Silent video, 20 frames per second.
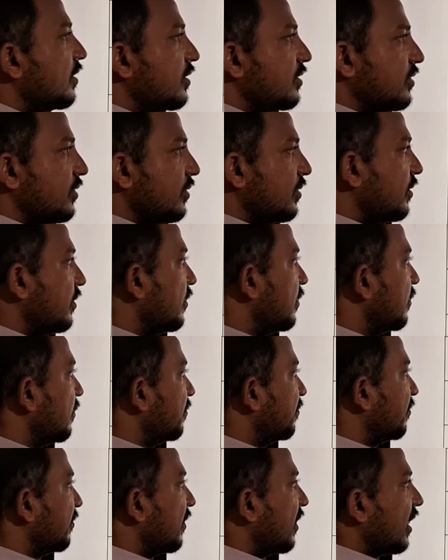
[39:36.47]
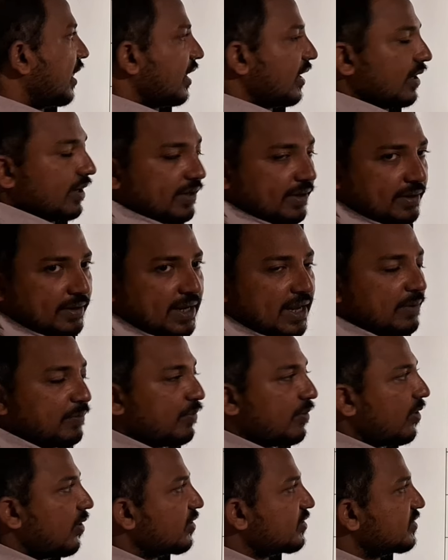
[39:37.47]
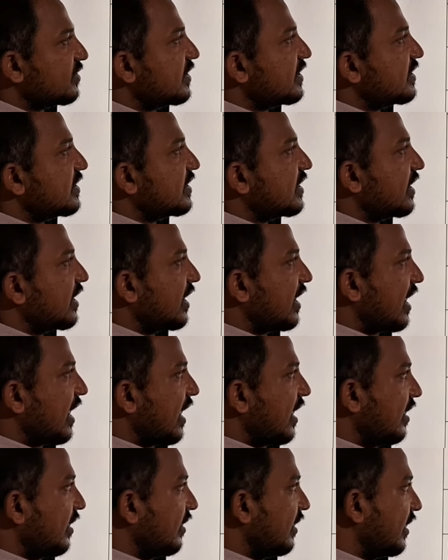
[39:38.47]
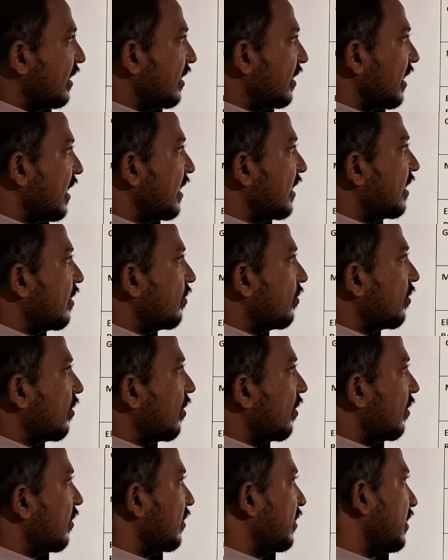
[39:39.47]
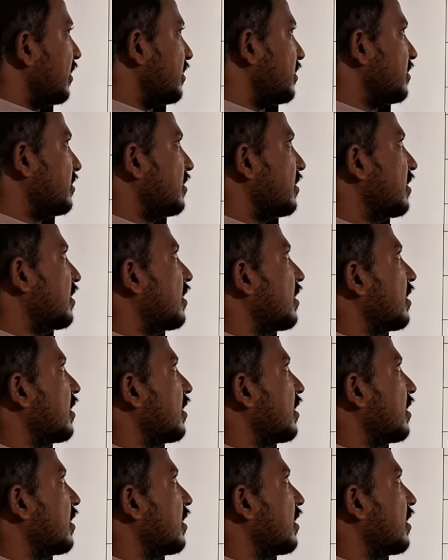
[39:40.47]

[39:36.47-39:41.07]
So you can pause this and you can write down all these